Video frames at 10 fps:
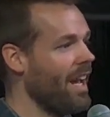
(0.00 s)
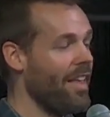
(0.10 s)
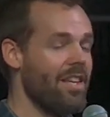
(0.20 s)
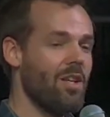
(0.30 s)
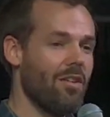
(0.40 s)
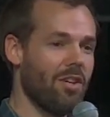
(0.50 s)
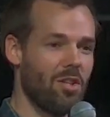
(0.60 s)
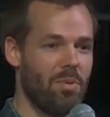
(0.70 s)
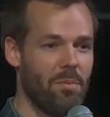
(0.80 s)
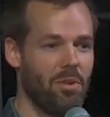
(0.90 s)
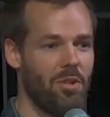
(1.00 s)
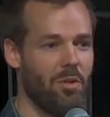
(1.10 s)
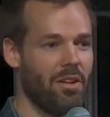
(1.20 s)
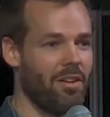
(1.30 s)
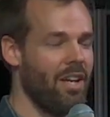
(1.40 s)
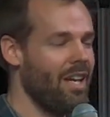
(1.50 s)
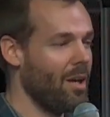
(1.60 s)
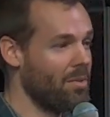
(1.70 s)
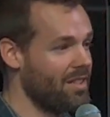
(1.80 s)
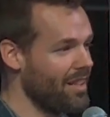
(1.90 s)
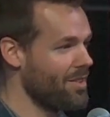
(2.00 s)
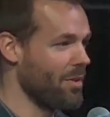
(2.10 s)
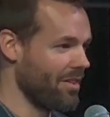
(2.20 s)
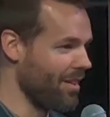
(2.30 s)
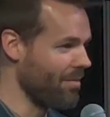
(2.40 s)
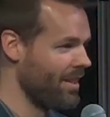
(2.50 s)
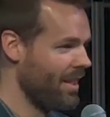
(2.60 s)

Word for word: And then you have other people who are obsessed with them